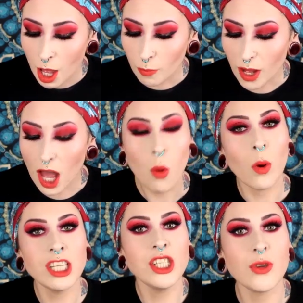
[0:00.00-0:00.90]
But
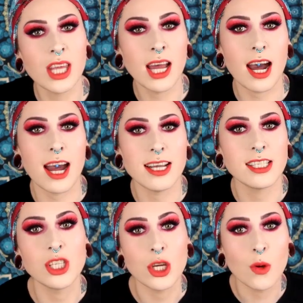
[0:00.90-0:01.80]
what did you think,
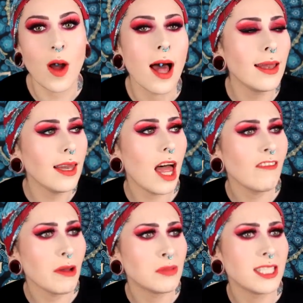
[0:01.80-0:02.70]
guys? Do you
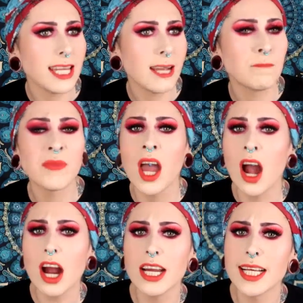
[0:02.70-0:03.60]
love IPSY?
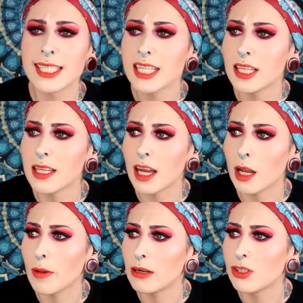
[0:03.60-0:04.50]
Are you still thinking
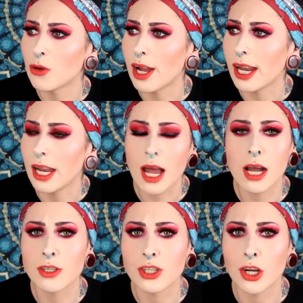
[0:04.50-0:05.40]
about joining?
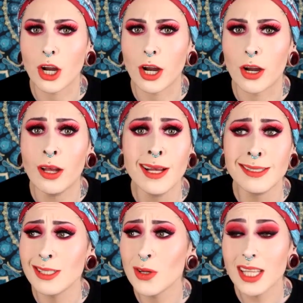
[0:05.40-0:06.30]
Not sure.
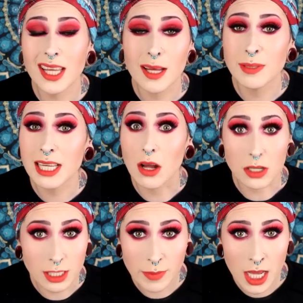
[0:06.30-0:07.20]
Do you get the IPSY
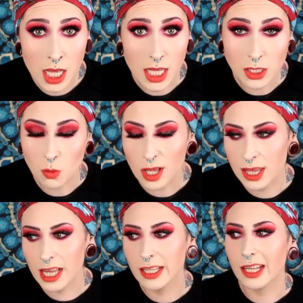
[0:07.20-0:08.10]
Ultimate? That's one
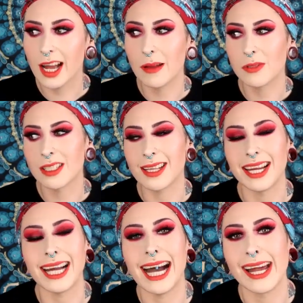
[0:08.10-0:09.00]
thing that I'm just
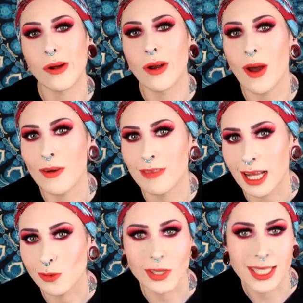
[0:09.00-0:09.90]
like, I don't know if
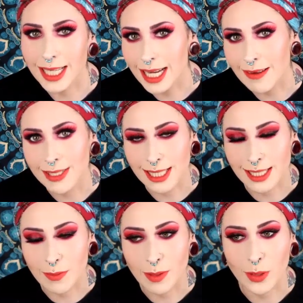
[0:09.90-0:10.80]
that's worth it. I've seen
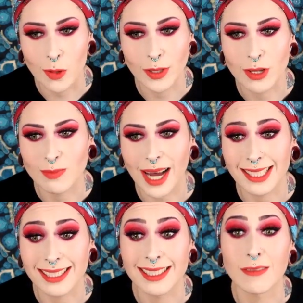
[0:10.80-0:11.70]
some people open those
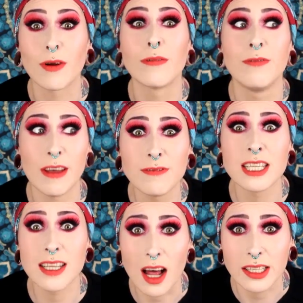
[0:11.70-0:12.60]
boxes and for
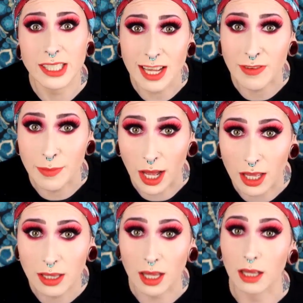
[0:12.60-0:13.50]
$50 every
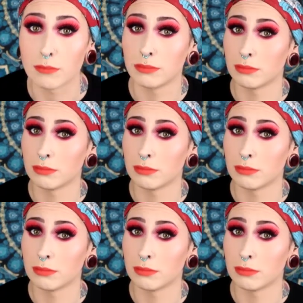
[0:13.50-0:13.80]
month, like,